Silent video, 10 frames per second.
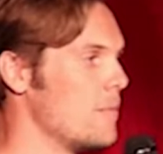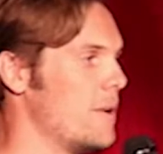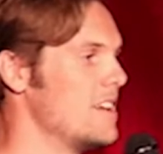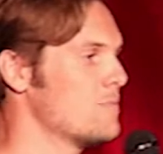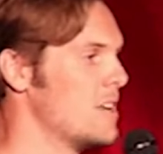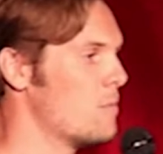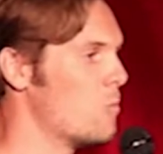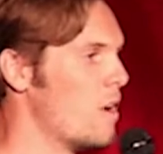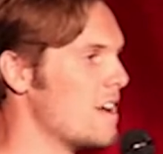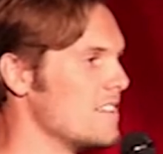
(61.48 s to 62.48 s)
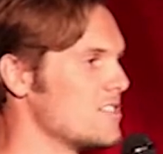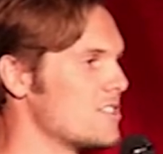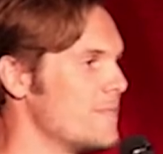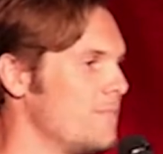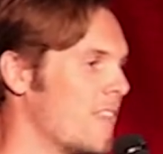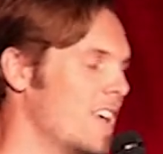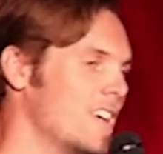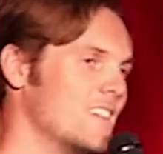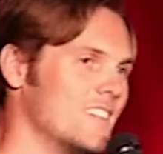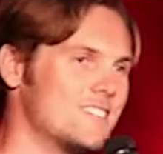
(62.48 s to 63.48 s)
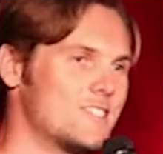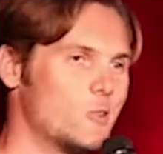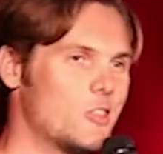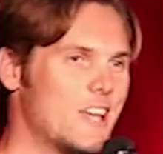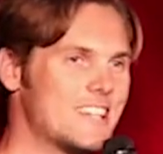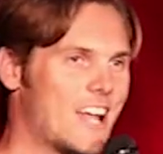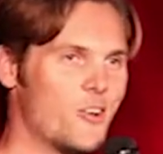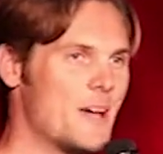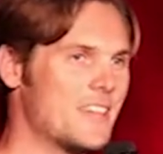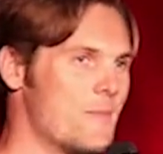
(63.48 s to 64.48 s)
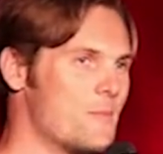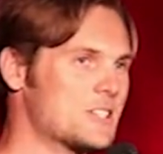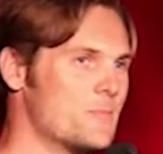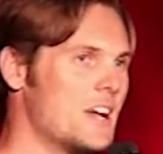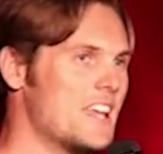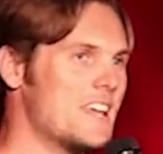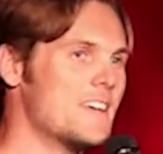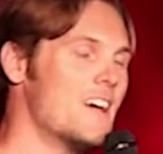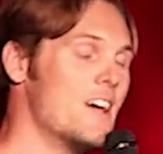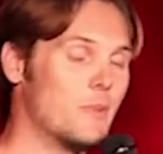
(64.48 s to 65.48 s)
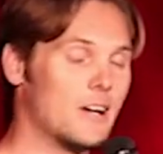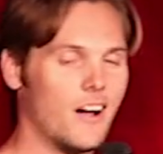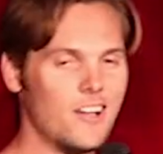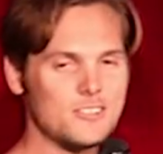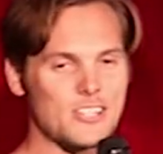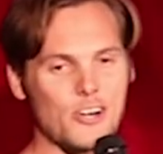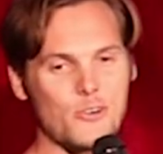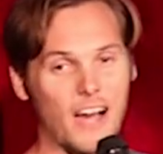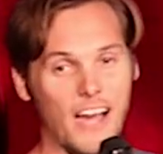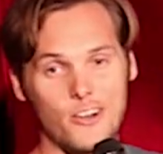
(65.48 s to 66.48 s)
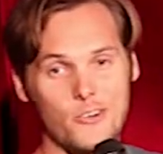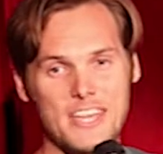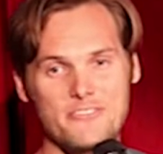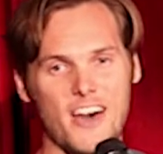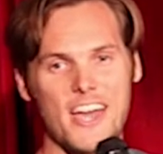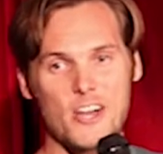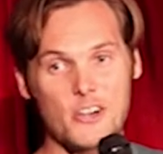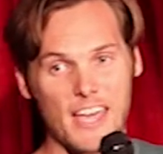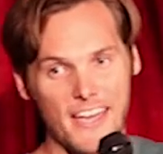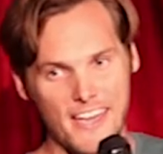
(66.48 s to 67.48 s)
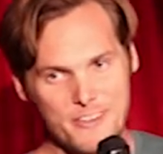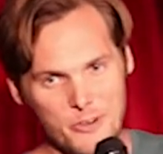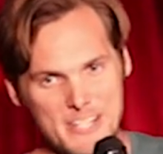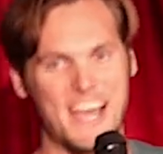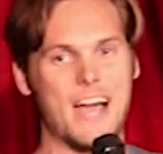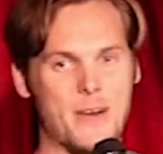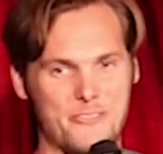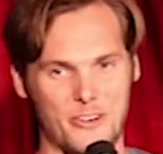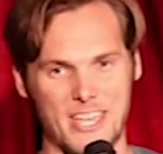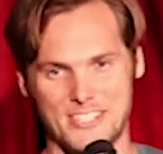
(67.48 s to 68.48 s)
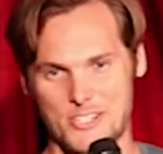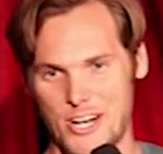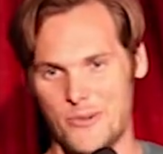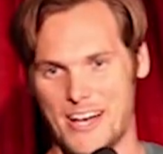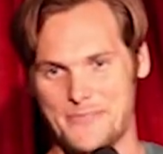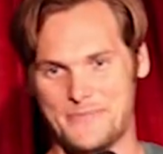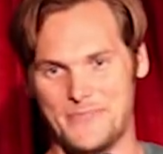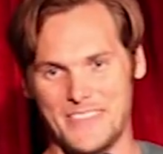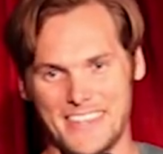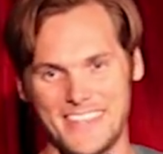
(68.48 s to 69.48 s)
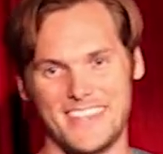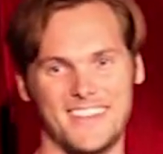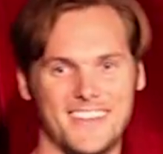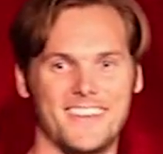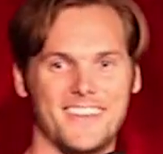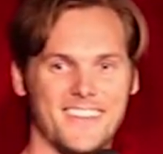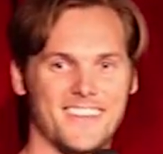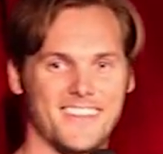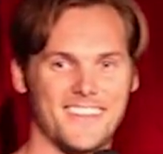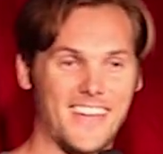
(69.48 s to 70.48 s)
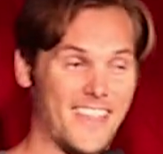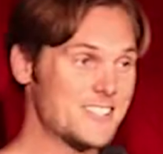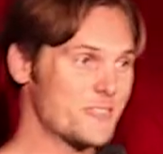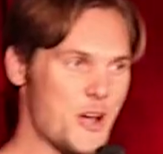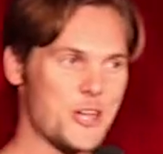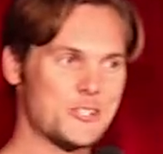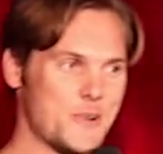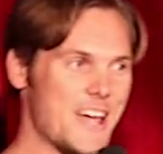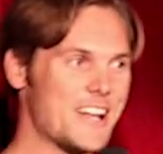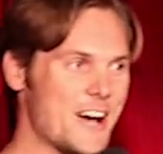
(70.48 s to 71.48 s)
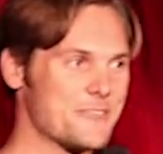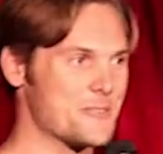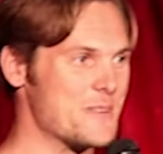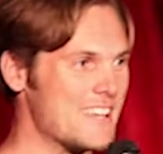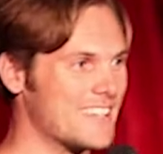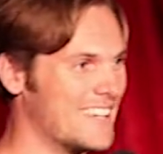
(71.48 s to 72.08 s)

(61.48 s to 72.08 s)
it pays minimum wage. So the thing is, I don't make that much money, but also, I don't get fired every time I forget to show up. That's a very good trade-off for me.